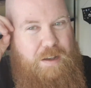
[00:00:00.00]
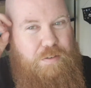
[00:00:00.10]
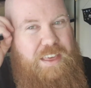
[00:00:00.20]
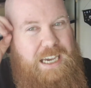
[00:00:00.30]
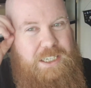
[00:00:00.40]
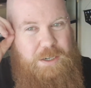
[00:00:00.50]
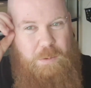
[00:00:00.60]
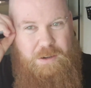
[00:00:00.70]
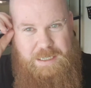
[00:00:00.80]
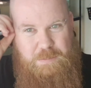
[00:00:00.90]
for the age it
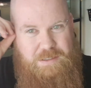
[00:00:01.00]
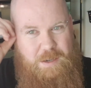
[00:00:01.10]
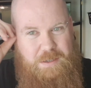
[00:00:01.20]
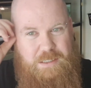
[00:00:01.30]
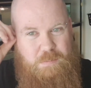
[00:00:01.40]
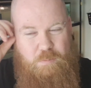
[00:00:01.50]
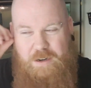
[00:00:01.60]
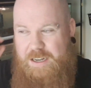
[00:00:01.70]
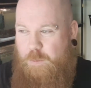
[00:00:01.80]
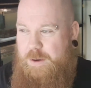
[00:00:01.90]
was. It was doing some
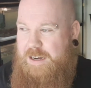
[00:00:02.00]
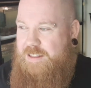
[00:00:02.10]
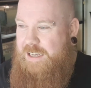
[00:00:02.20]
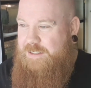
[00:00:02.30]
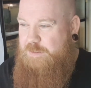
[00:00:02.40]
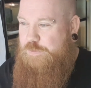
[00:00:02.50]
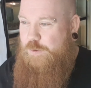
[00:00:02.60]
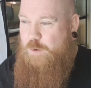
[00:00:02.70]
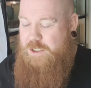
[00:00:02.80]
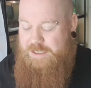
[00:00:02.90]
really weird things and
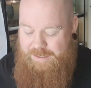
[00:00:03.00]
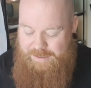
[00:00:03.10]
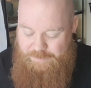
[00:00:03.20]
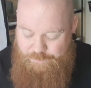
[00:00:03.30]
unfortunately didn't live